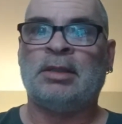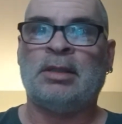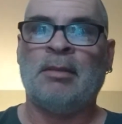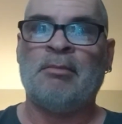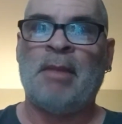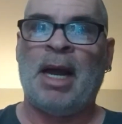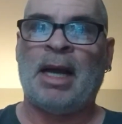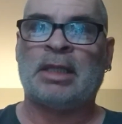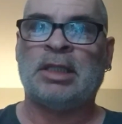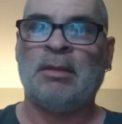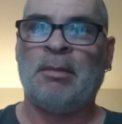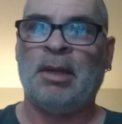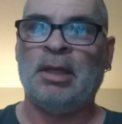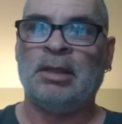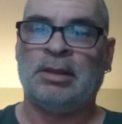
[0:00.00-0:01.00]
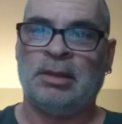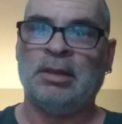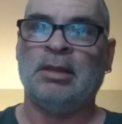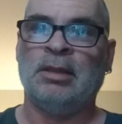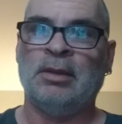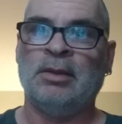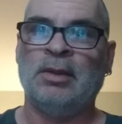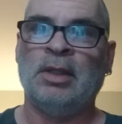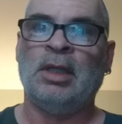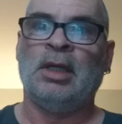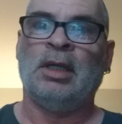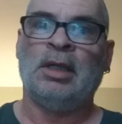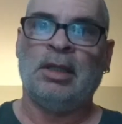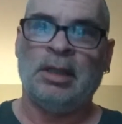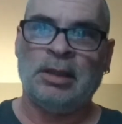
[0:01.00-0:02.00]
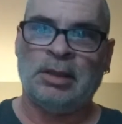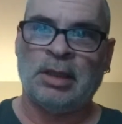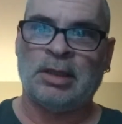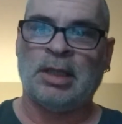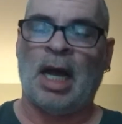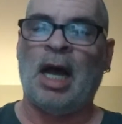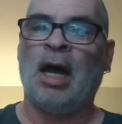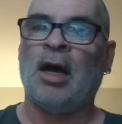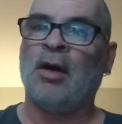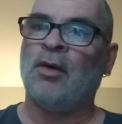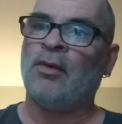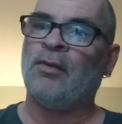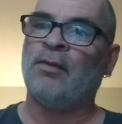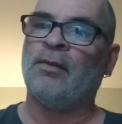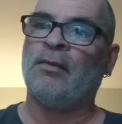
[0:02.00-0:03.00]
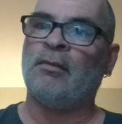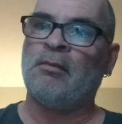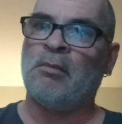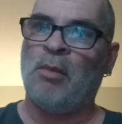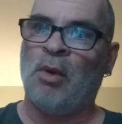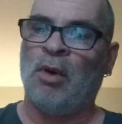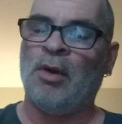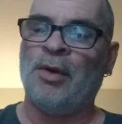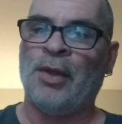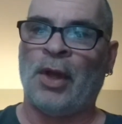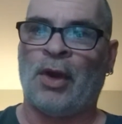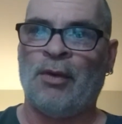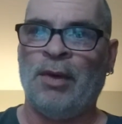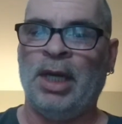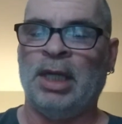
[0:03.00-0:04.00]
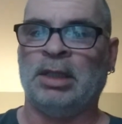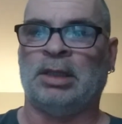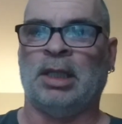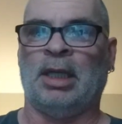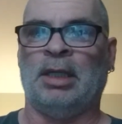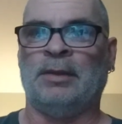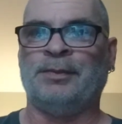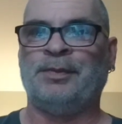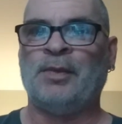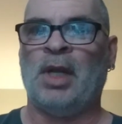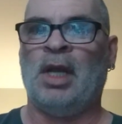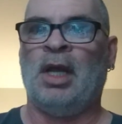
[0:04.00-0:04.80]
to dissolve more of the creatine,